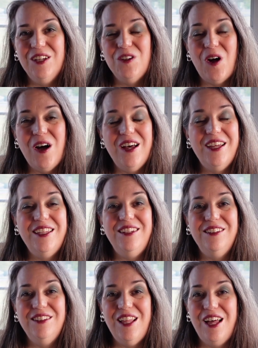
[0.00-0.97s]
God
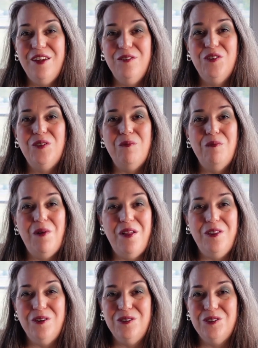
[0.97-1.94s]
loves
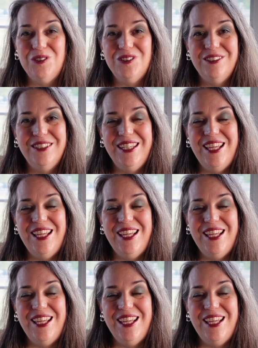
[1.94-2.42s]
mothers.